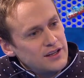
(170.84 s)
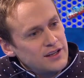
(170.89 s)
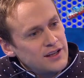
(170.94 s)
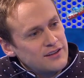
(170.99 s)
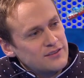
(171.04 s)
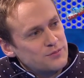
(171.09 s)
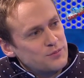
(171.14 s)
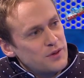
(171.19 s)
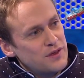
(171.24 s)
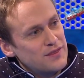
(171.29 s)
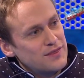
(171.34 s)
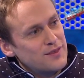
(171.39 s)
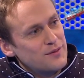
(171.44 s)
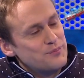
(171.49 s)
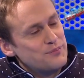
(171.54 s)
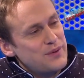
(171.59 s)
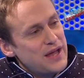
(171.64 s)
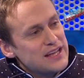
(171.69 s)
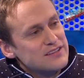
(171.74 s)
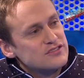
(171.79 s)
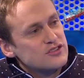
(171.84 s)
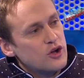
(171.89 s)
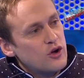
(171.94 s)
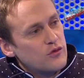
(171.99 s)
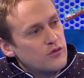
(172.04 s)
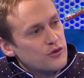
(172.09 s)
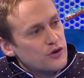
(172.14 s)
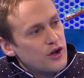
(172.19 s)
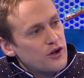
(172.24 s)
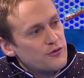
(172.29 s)
has been the best
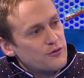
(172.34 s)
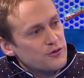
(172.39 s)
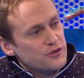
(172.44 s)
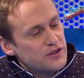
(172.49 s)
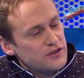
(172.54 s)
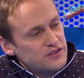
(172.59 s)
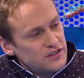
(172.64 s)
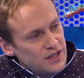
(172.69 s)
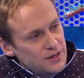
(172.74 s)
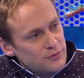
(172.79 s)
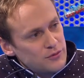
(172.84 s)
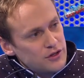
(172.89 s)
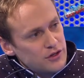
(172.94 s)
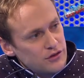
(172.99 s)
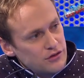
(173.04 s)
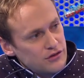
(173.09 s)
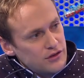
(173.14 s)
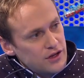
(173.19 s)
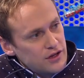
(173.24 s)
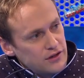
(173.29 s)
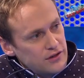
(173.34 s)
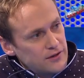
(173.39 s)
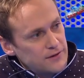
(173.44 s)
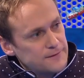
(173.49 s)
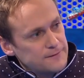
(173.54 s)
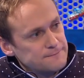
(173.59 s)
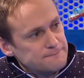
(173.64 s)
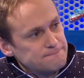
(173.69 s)
overall for the team, do you think?